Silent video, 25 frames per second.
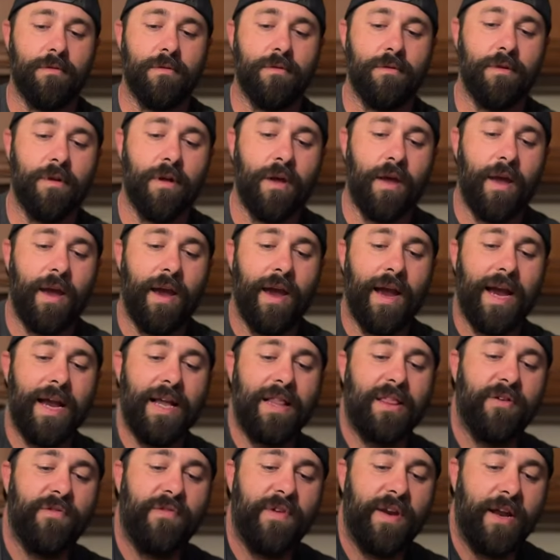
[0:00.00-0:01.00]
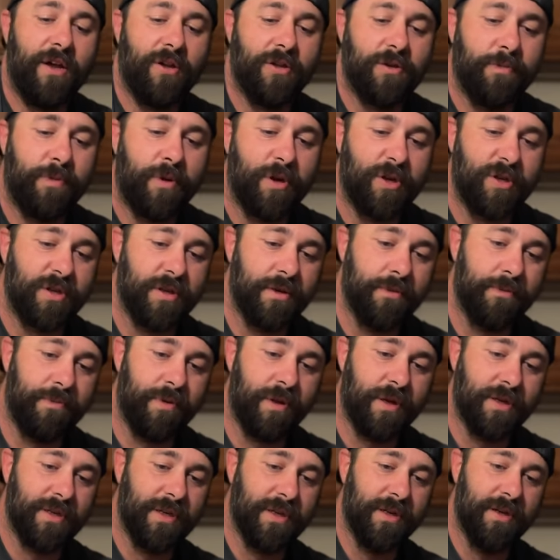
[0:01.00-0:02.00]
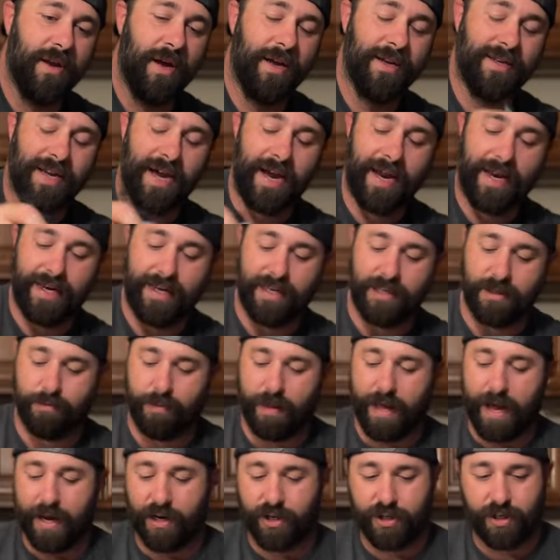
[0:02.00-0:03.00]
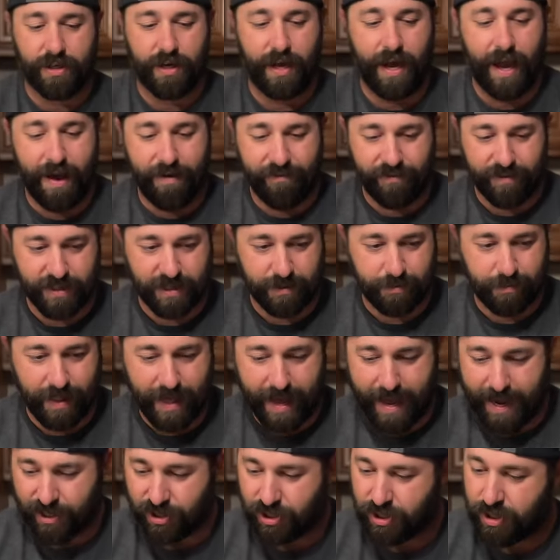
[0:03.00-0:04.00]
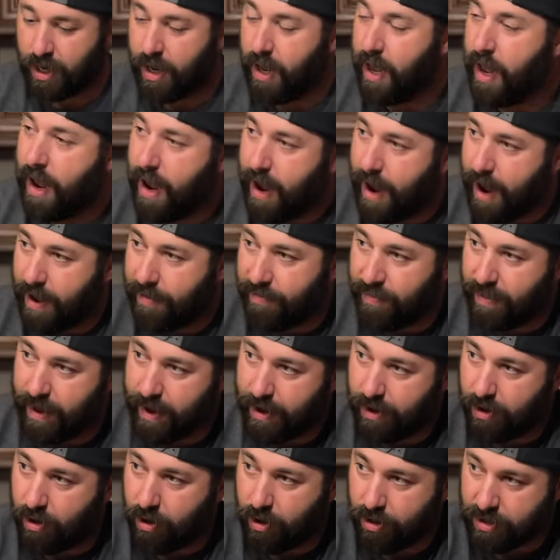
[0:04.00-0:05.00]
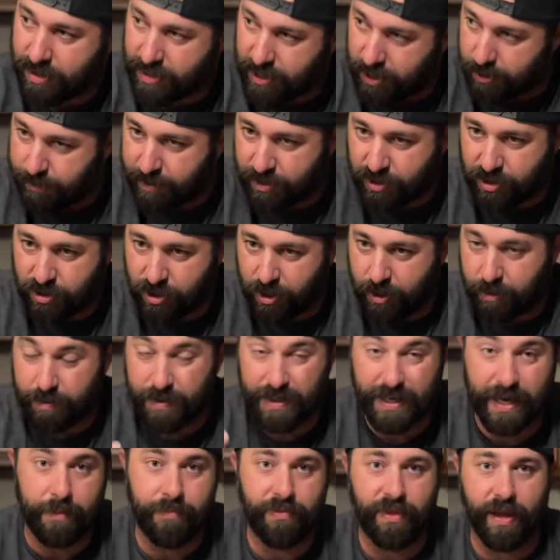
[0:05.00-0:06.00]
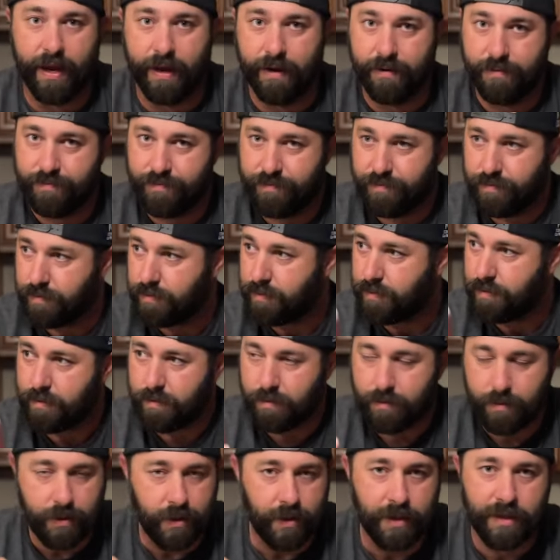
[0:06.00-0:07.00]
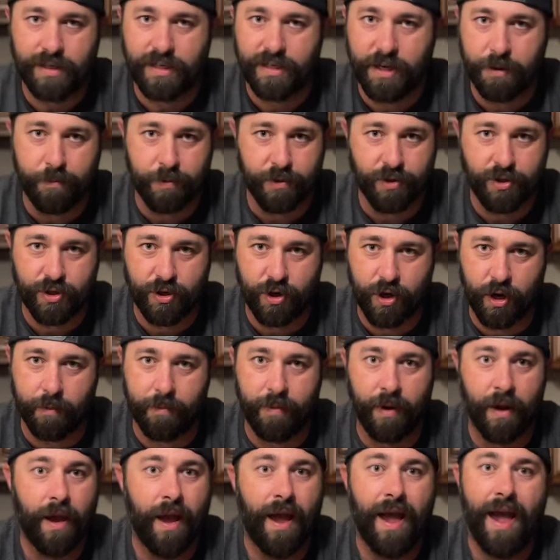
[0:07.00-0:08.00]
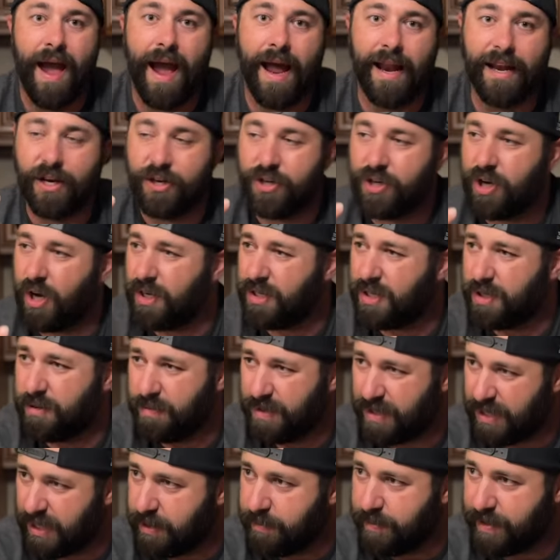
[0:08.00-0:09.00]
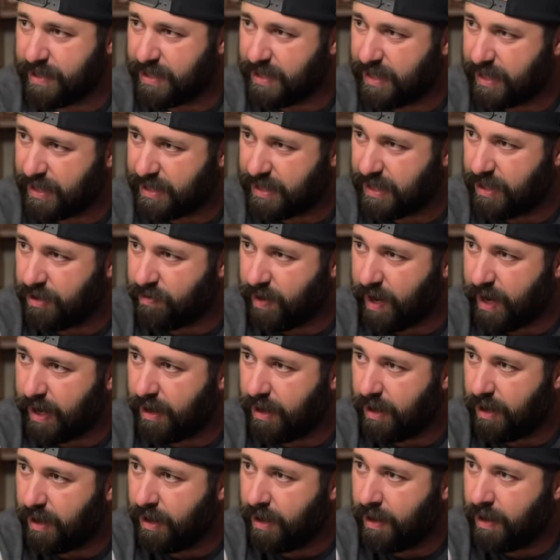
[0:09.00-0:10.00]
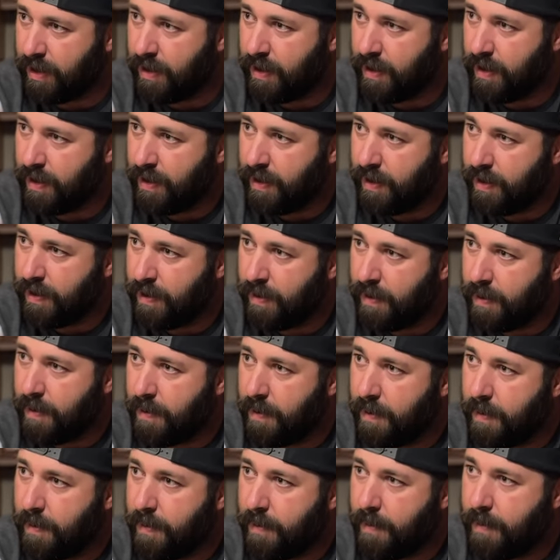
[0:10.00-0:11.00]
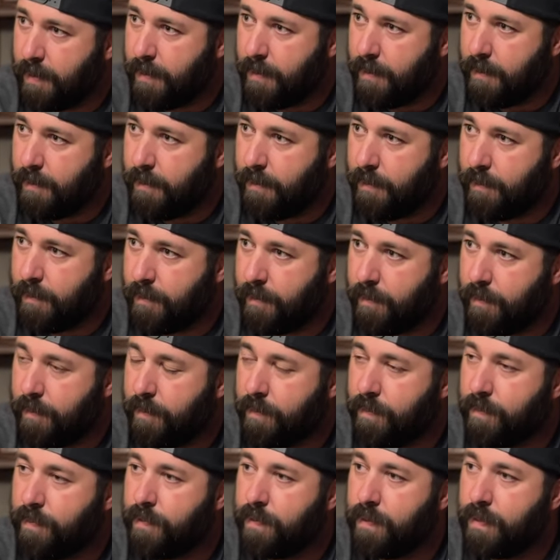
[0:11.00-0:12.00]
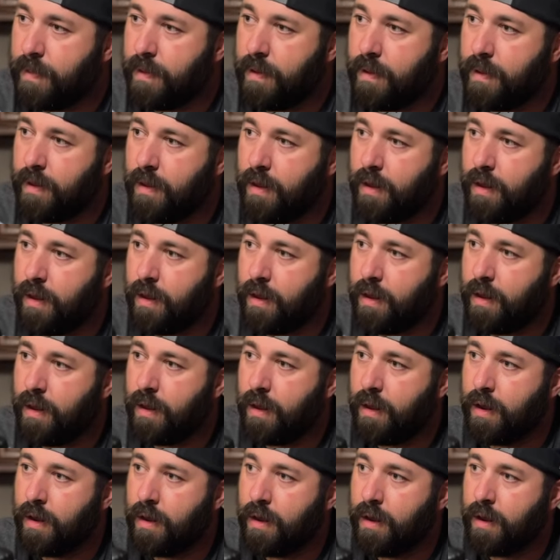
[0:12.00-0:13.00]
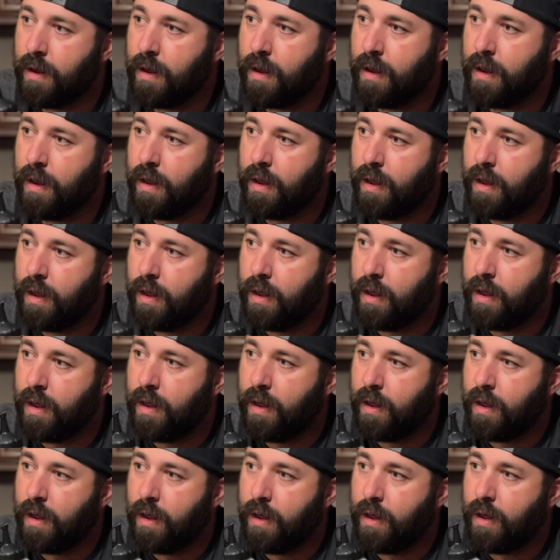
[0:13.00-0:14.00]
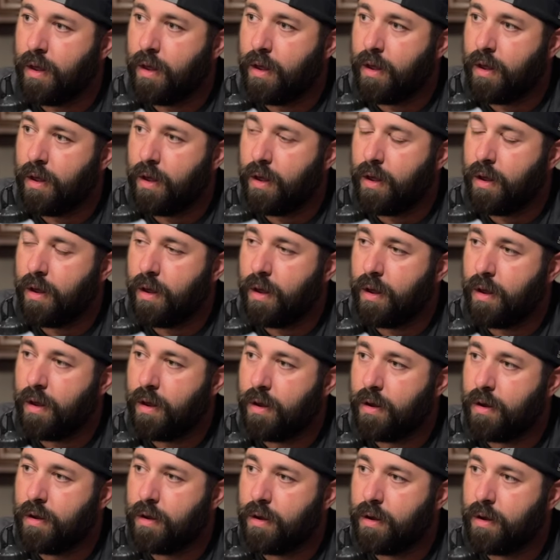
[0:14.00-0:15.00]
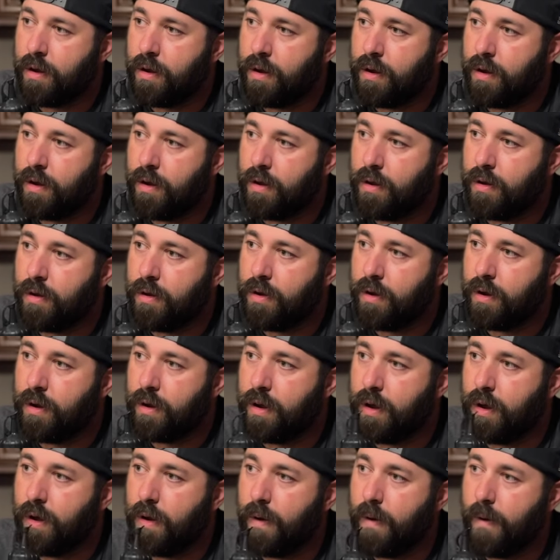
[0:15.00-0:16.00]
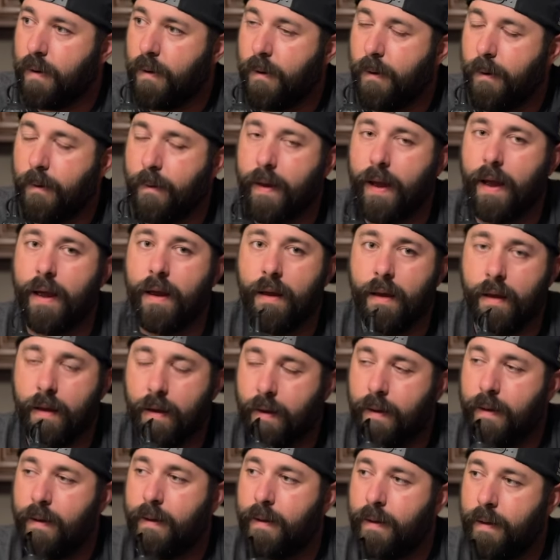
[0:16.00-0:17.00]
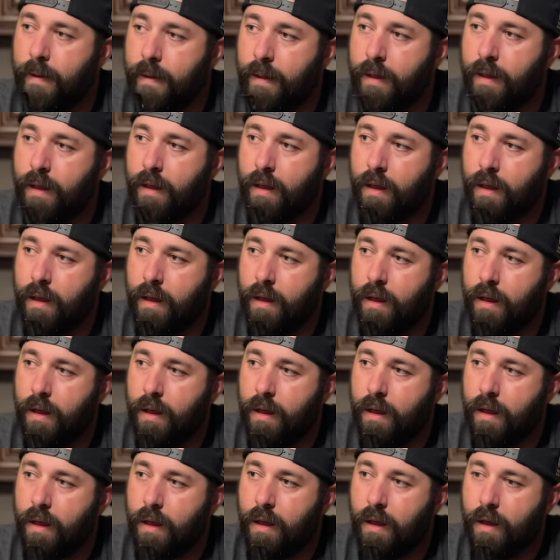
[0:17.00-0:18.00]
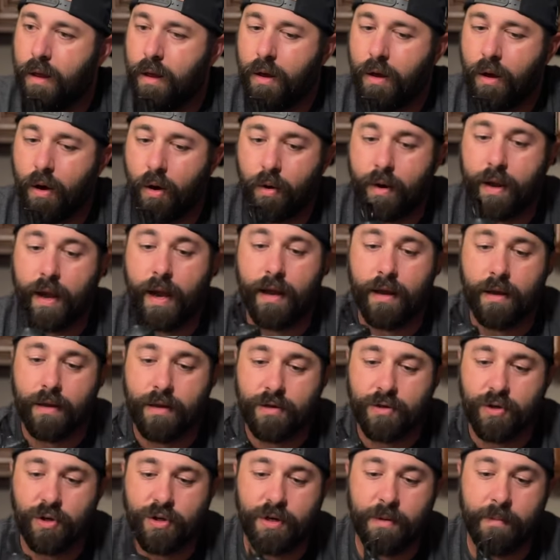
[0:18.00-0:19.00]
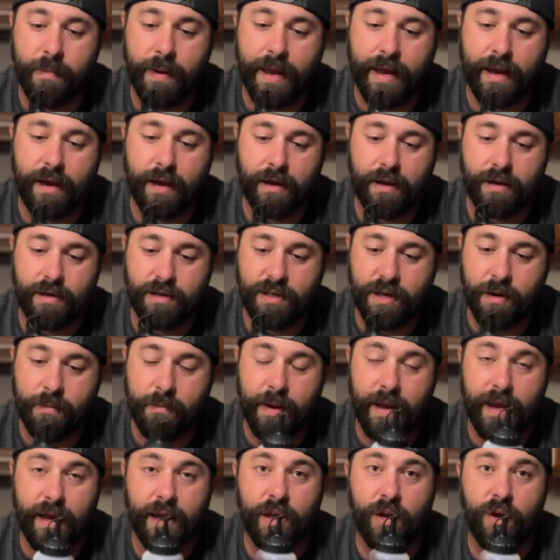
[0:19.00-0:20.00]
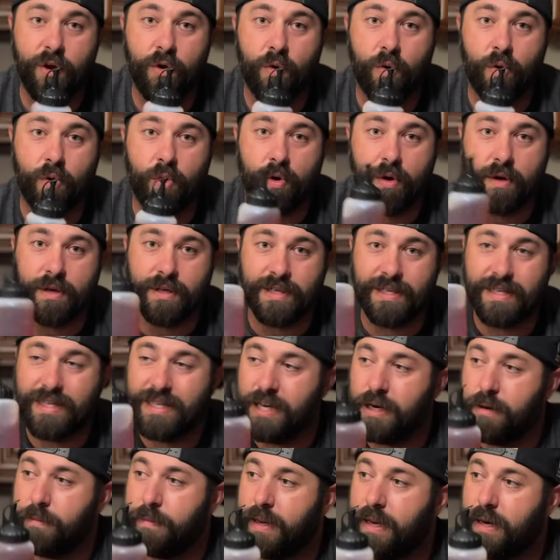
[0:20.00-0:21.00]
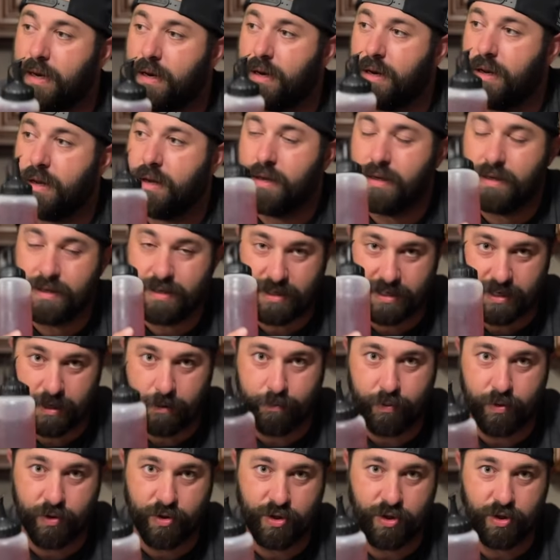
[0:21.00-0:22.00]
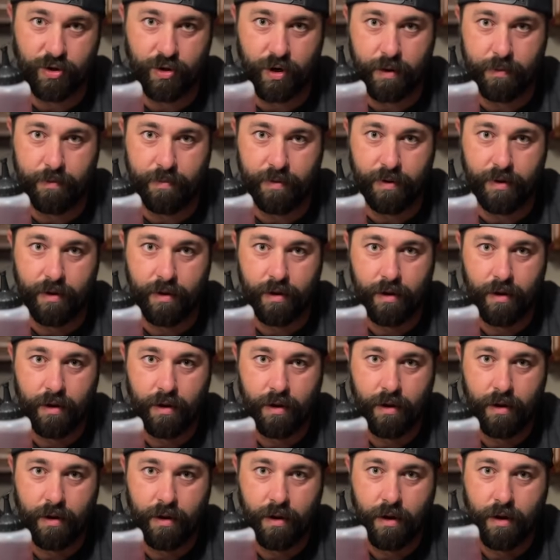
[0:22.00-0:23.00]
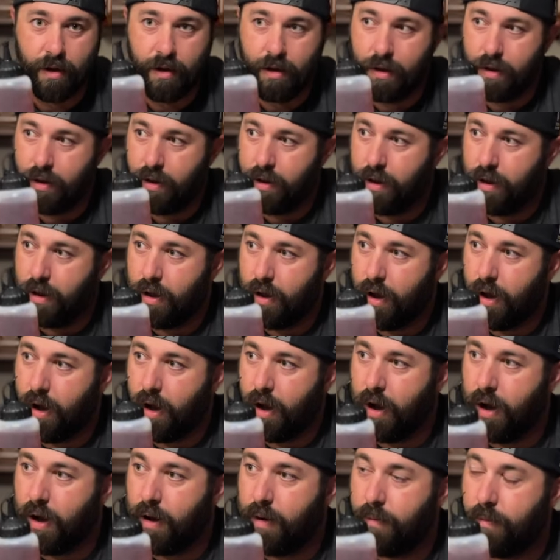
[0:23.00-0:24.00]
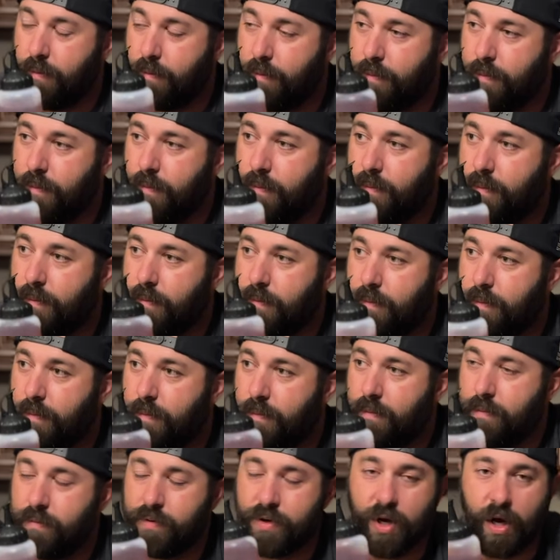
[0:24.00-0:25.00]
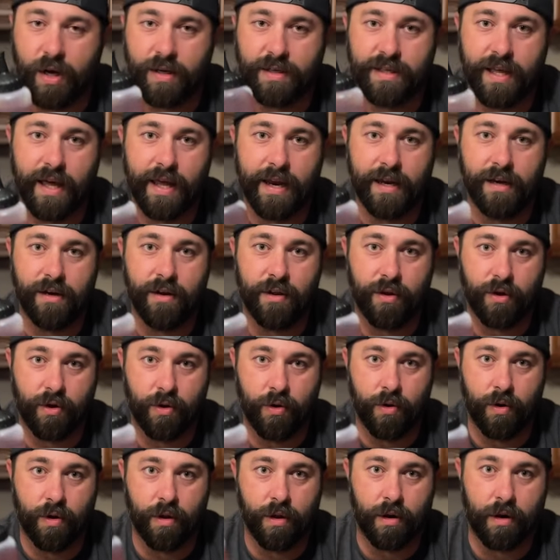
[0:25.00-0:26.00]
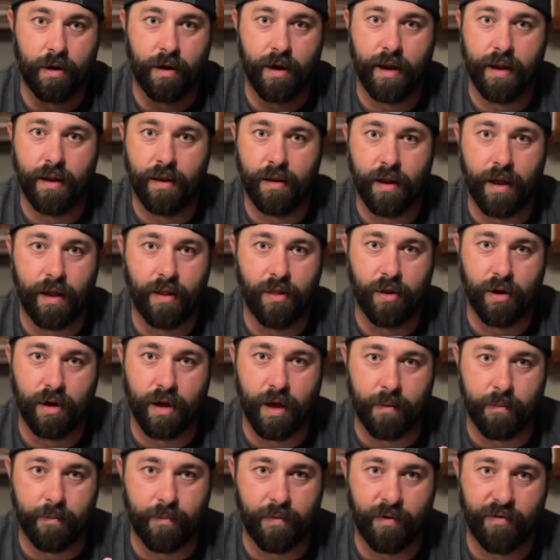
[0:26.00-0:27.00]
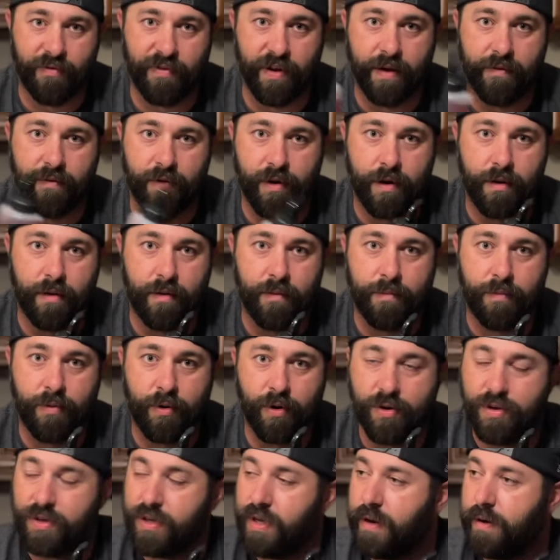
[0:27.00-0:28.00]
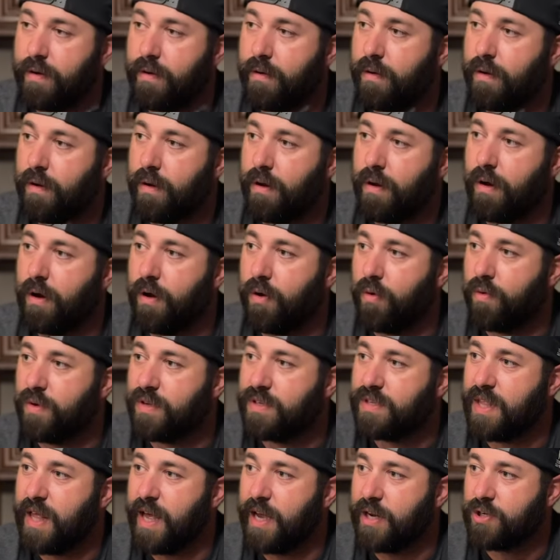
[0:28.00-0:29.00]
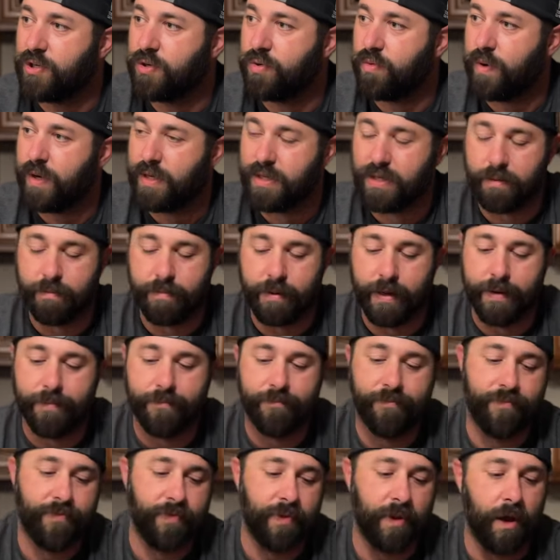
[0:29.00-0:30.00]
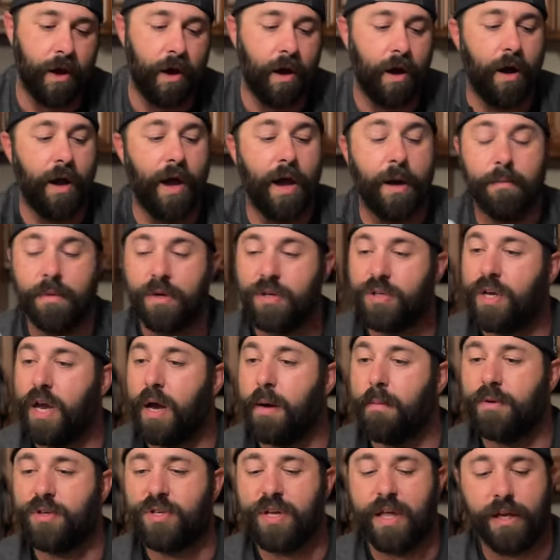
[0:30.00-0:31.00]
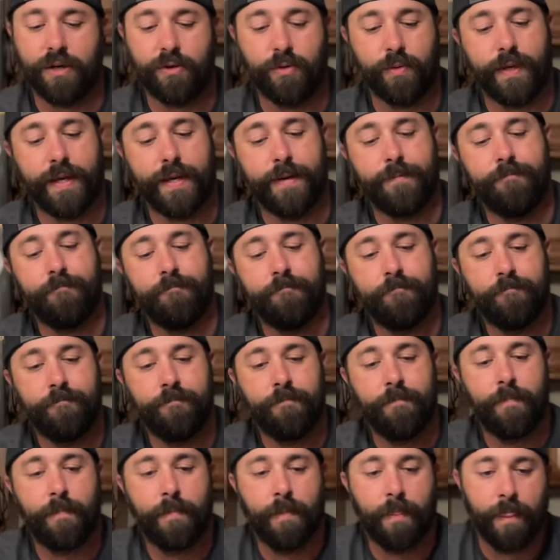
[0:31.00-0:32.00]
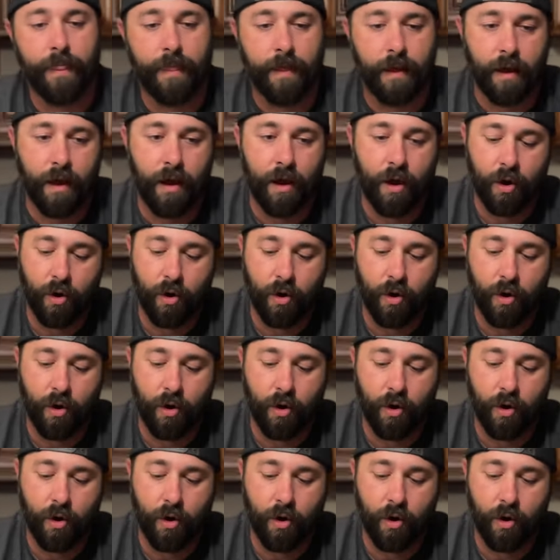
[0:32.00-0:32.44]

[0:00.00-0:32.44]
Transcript: Yeah. Eighth of an ounce plus a plus a, a tiny splash. Half a splash. And then our cinnamon syrup, same thing. Mm -hmm. Simple syrup and you toss some cinnamon sticks that in, right? That one was uh, had some. Yeah, you had to steep cinnamon sticks and then make it a simple uh, simple syrup. So okay, it's better to Google a recipe. okay, so to make to make your cinnamon simple syrup. Super easy though. It was um, very easy. Toss that into the Googler and and look up your favorite person uh, yeah. slash recipe. Uh, how much? How much of that do we need? A uh, fourth of an ounce.